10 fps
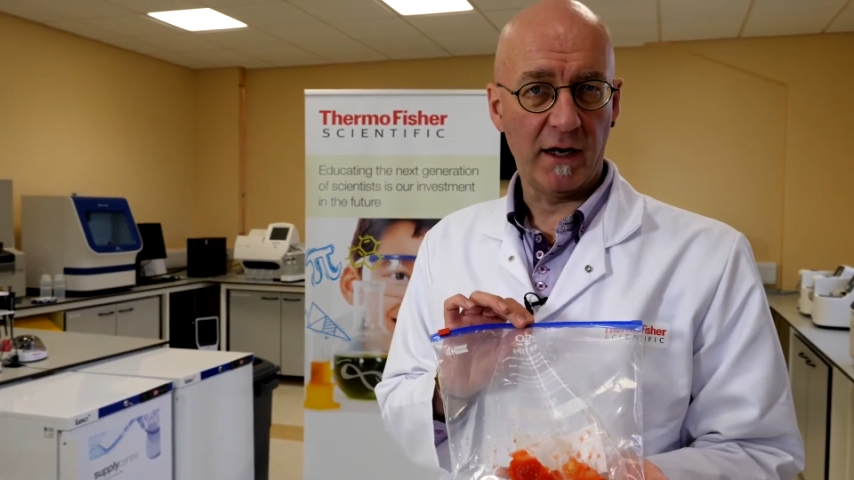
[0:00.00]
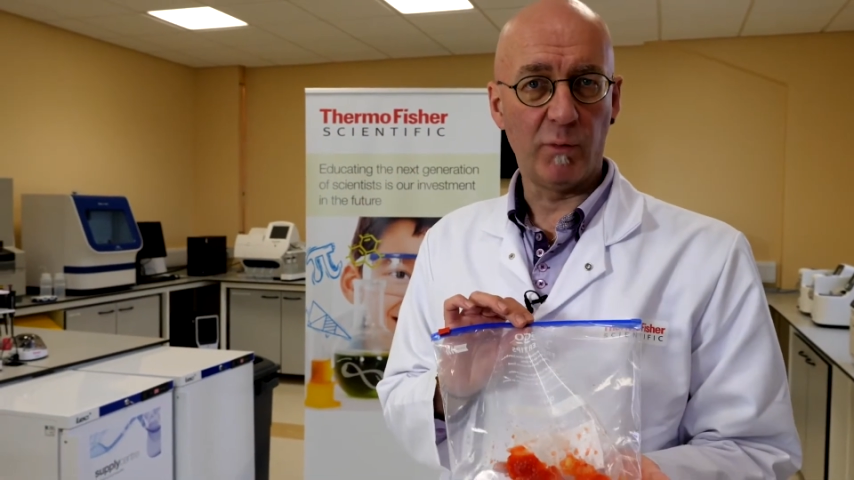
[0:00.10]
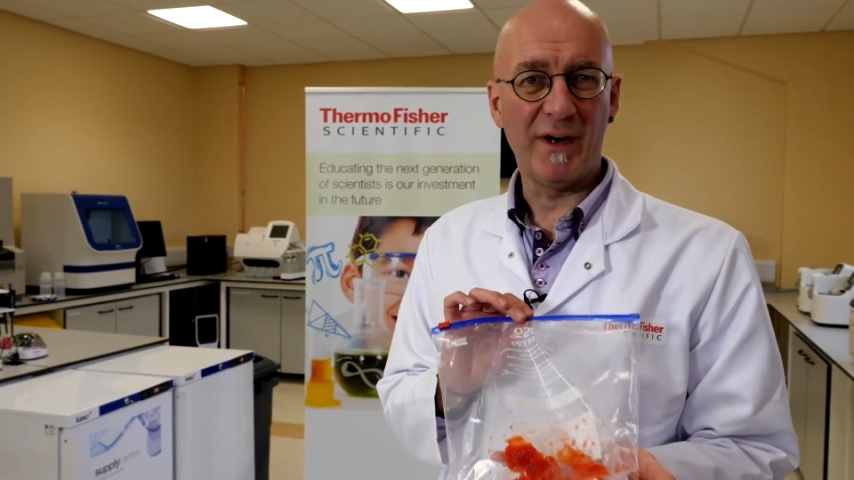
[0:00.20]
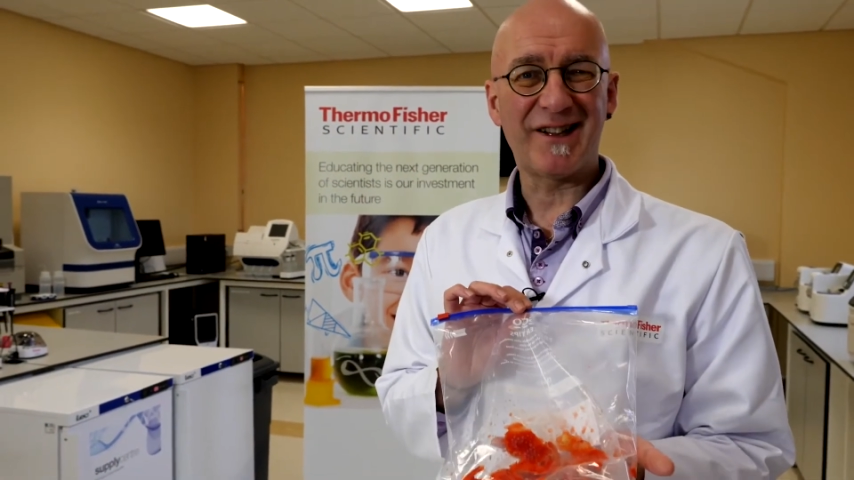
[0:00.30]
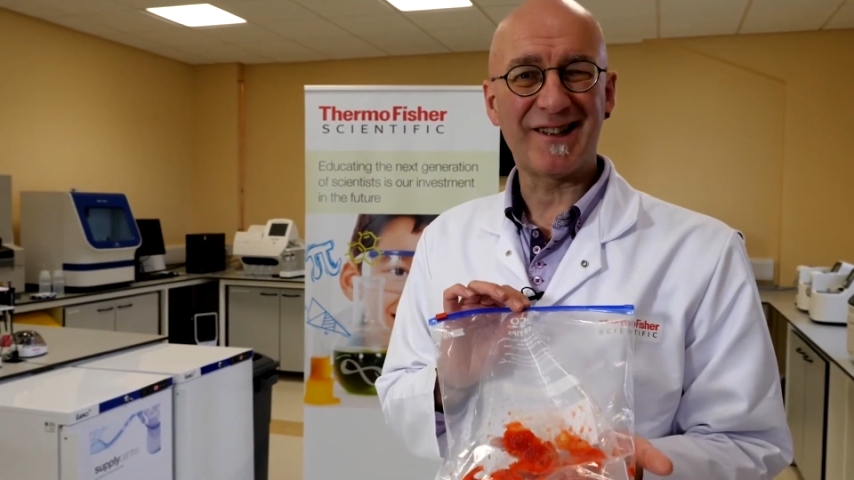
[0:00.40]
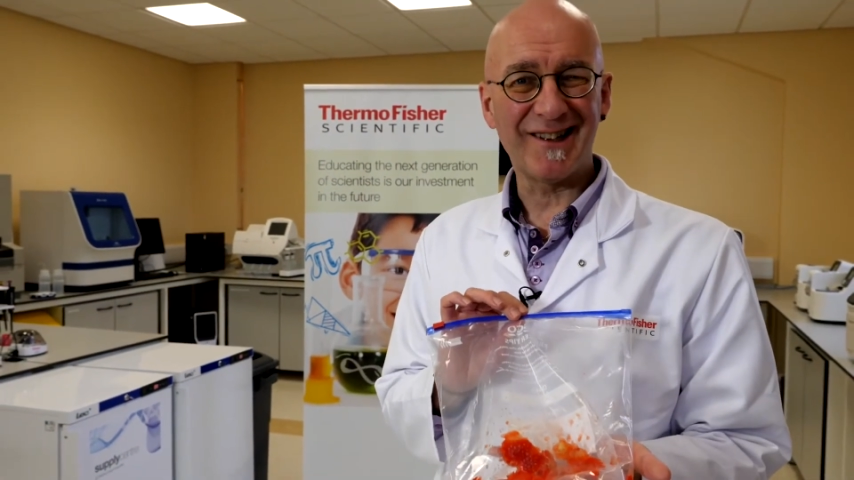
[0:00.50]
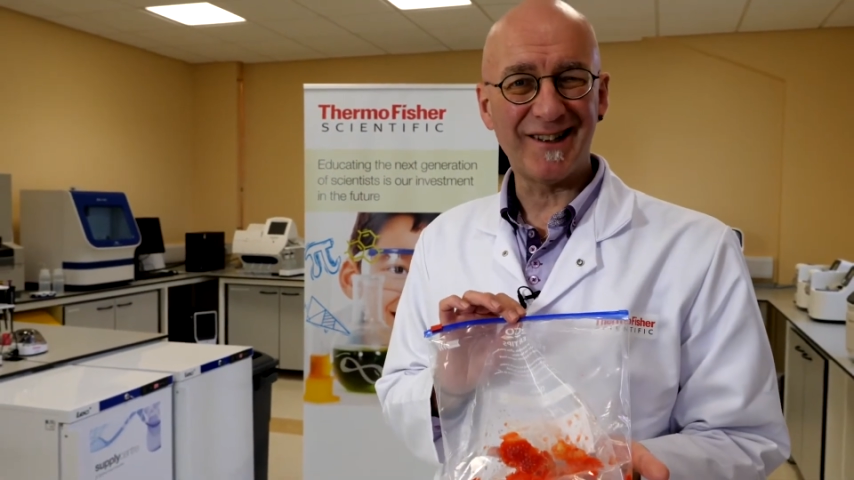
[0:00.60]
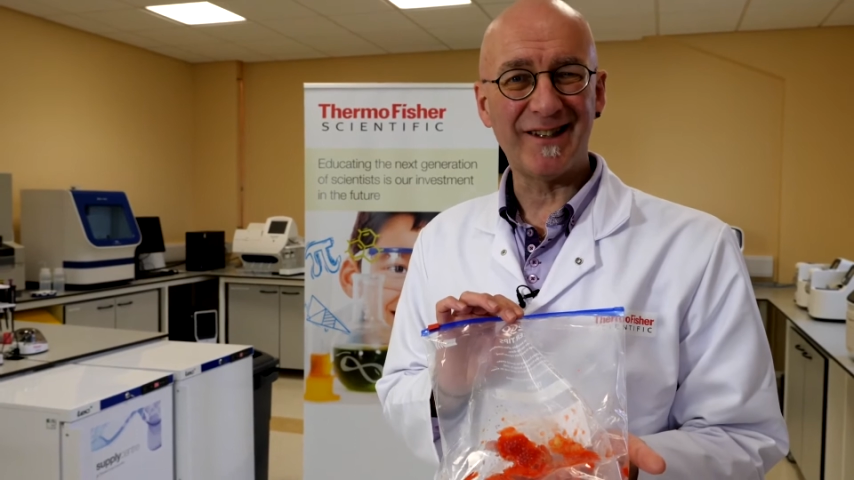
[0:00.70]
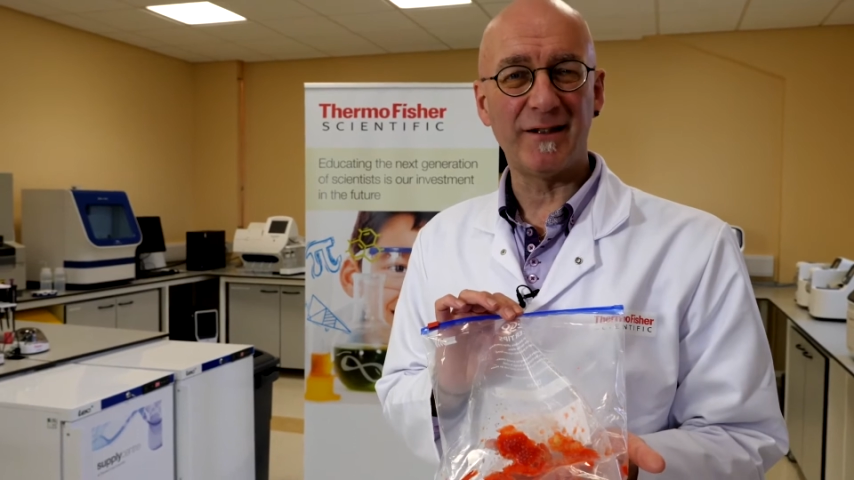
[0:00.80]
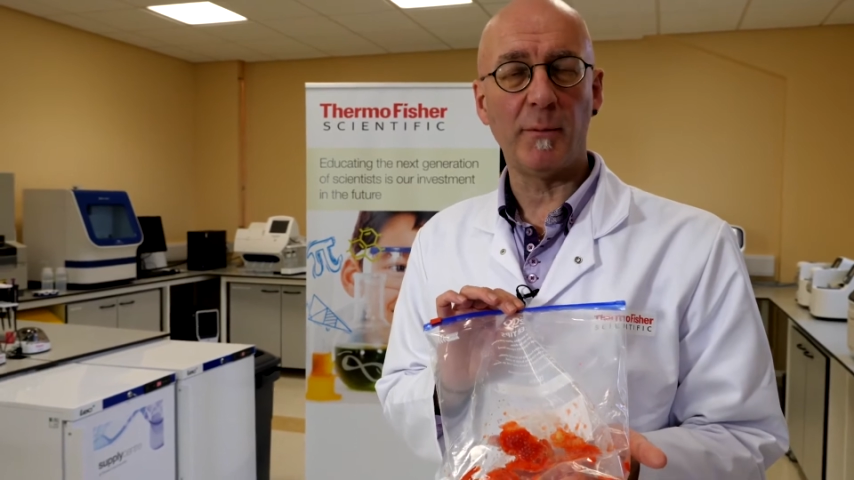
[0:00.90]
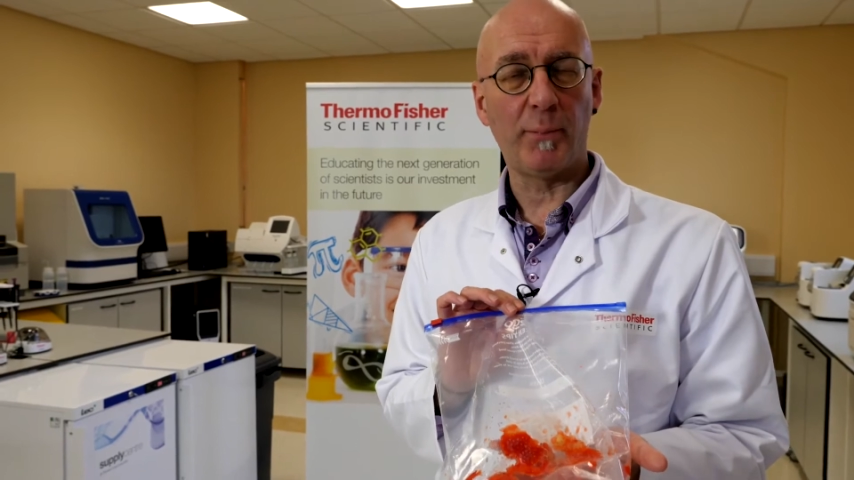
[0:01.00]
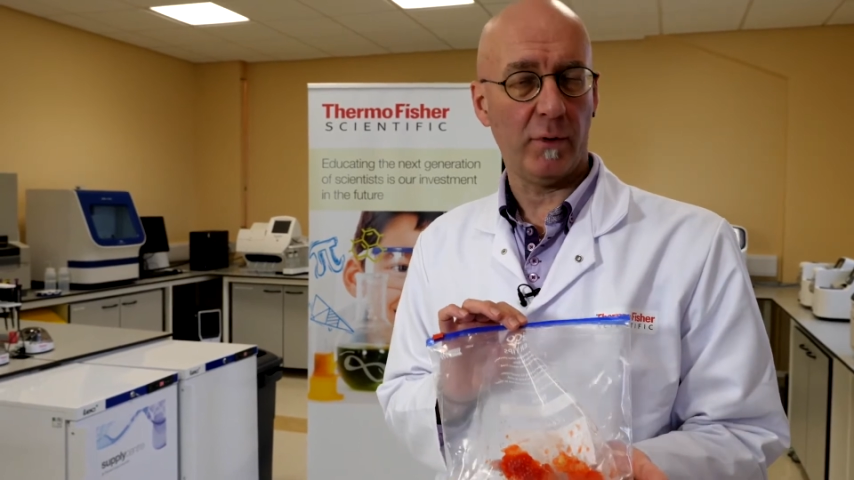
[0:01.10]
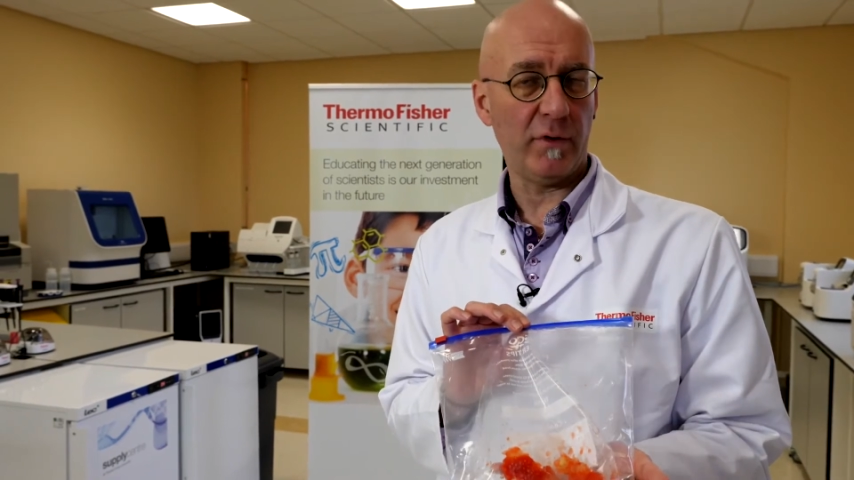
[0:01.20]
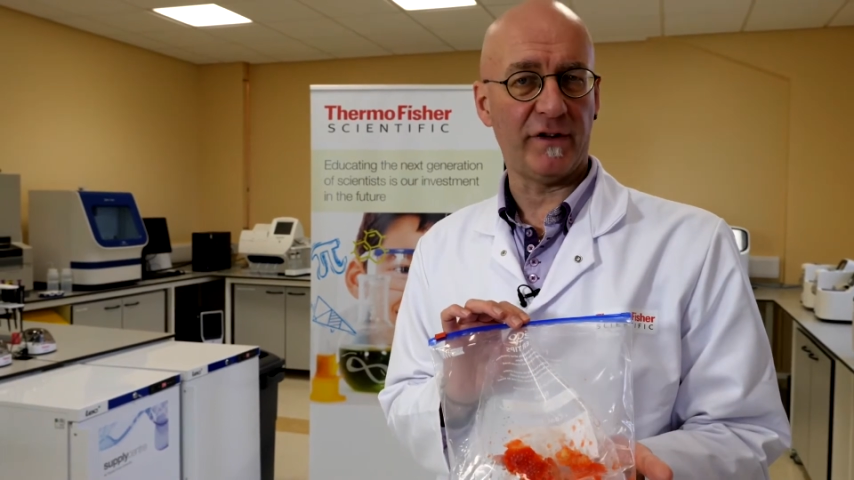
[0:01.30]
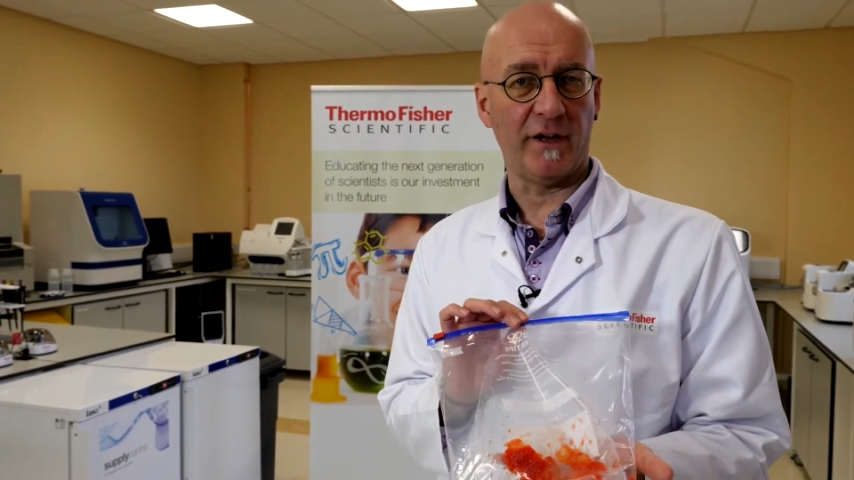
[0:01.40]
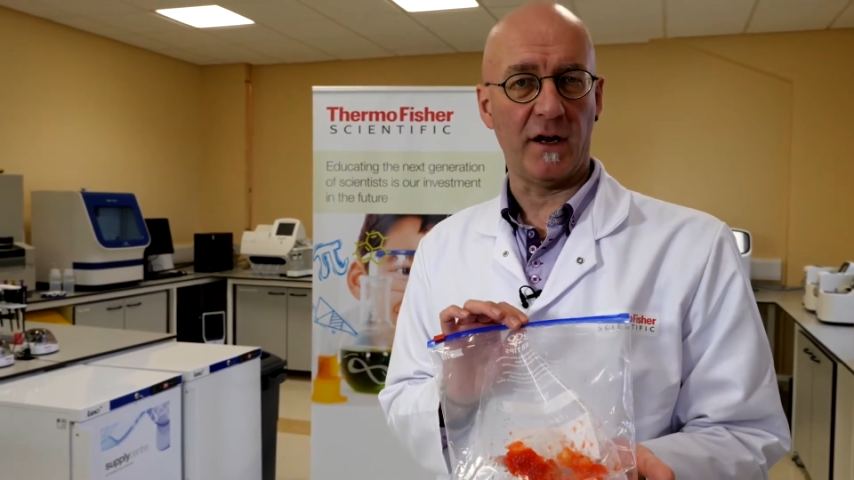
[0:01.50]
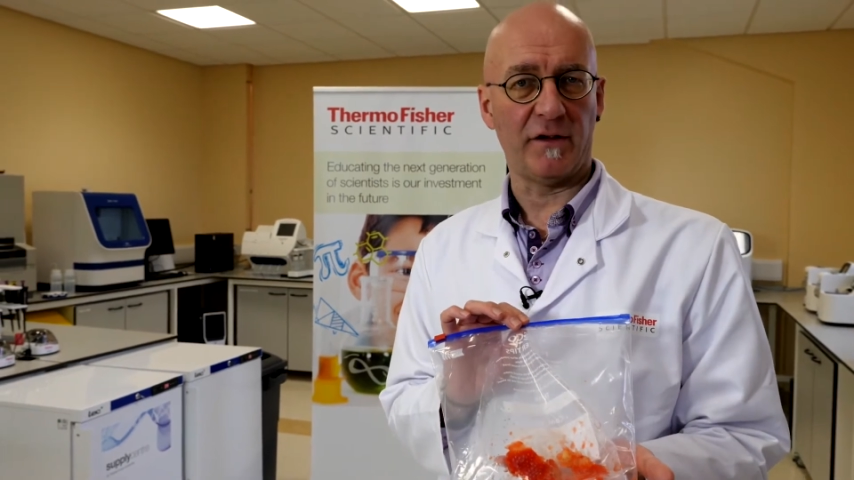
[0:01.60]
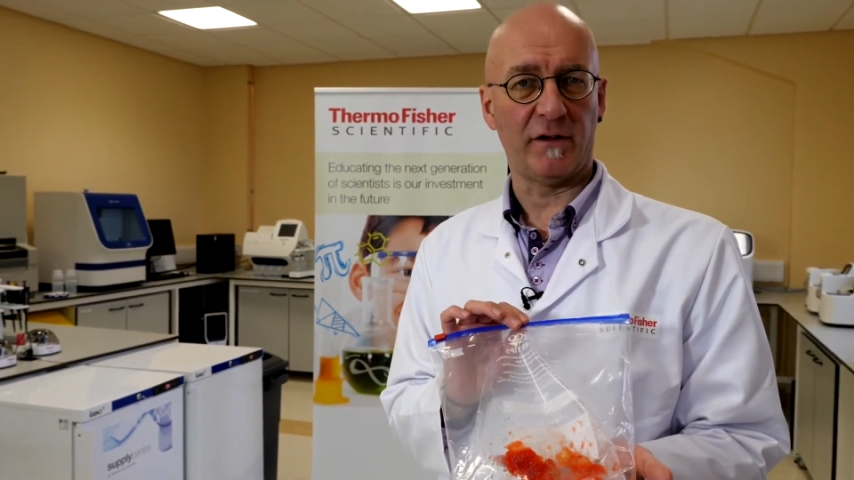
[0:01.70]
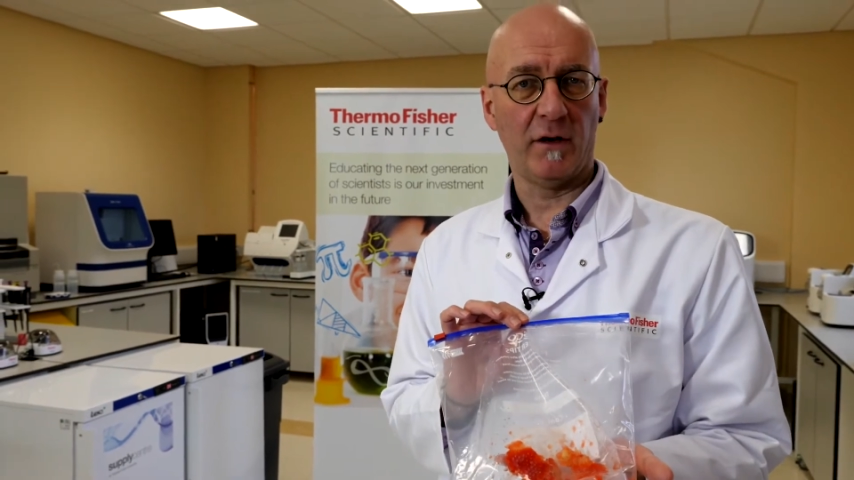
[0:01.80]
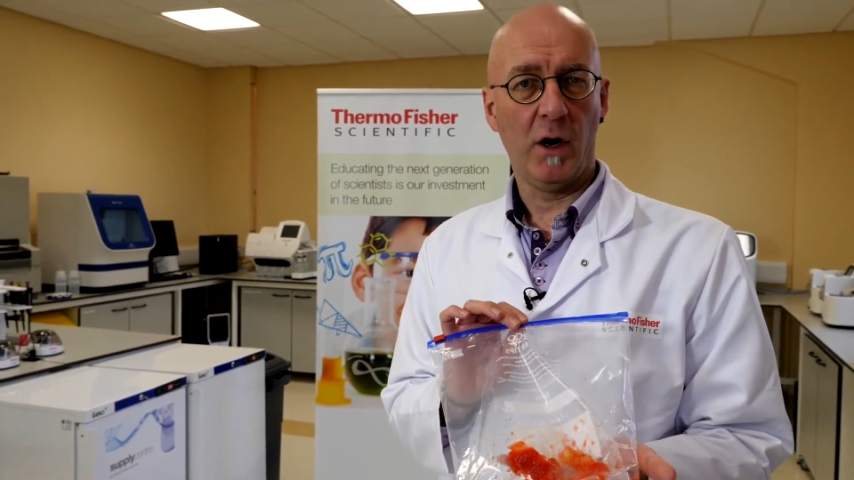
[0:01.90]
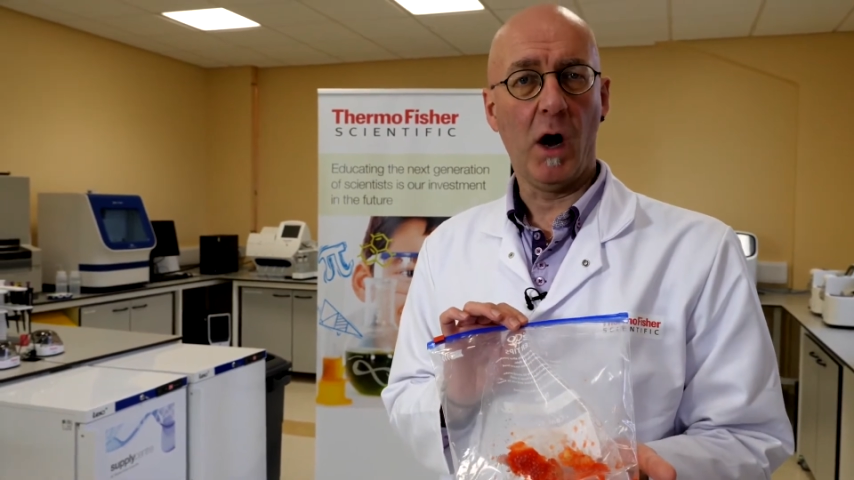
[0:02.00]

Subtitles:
is we're starting the process